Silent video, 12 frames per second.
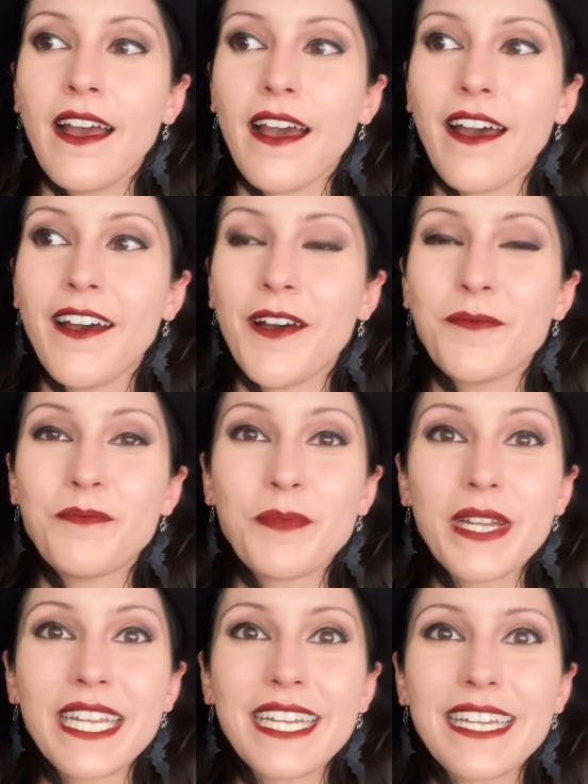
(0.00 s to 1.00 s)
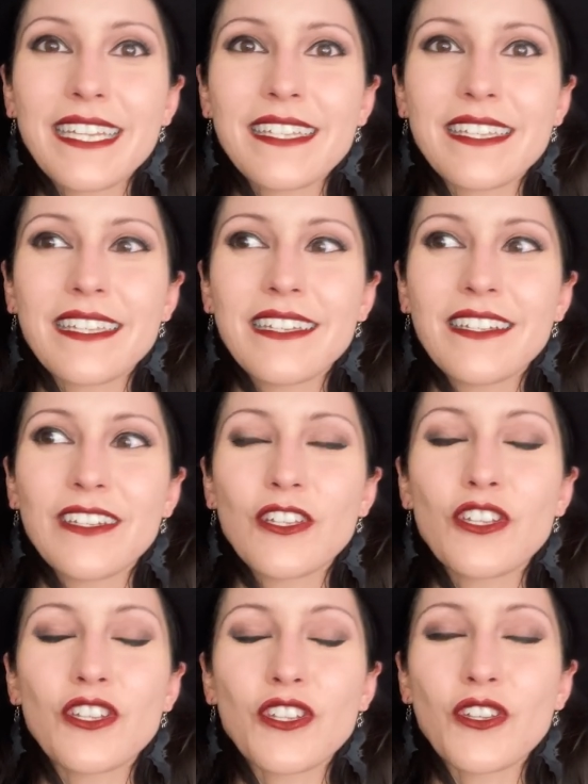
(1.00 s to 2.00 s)
it is
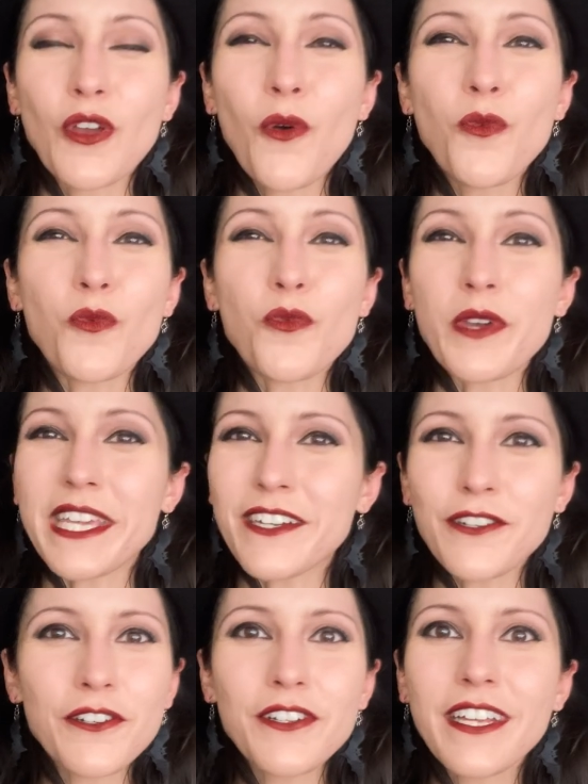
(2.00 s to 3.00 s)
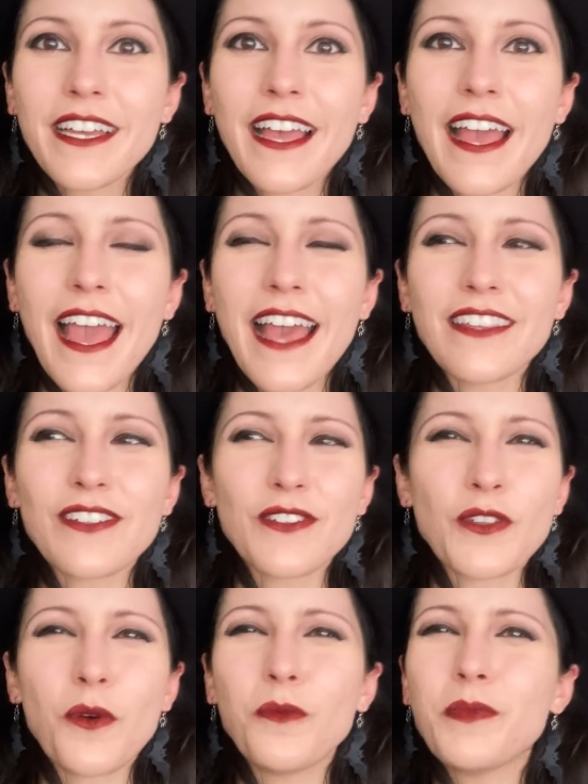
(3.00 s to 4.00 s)
so weird and
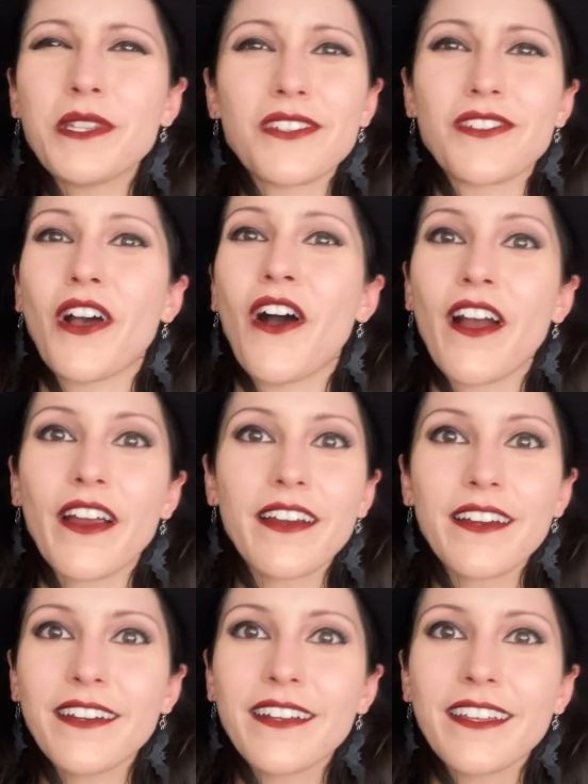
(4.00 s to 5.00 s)
so bizarre